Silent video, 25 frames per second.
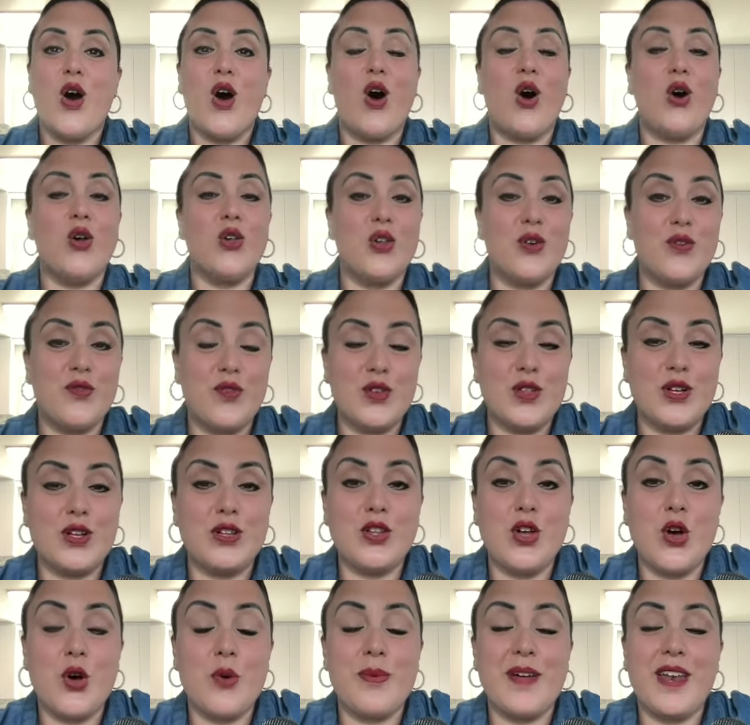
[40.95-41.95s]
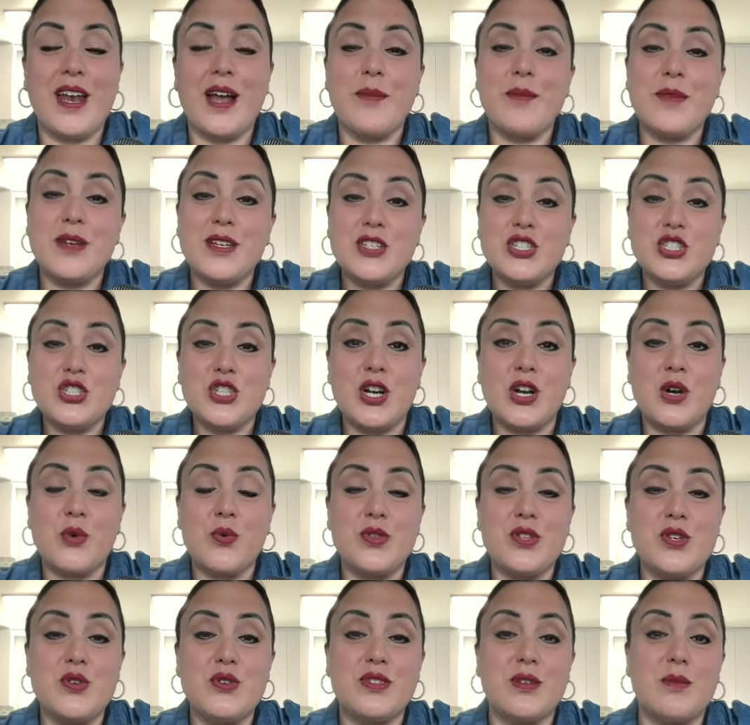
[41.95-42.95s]
all over the globe. And I'm going to share
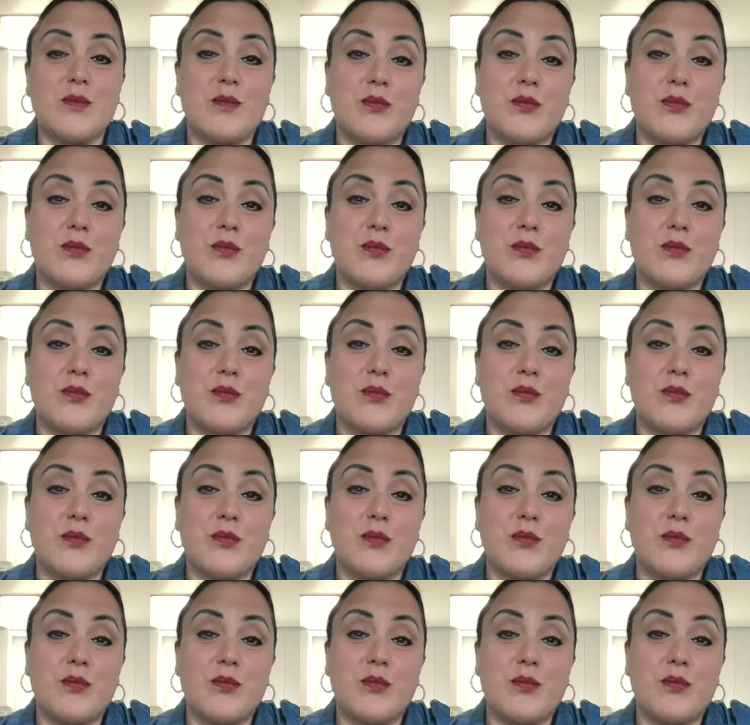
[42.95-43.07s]
with you some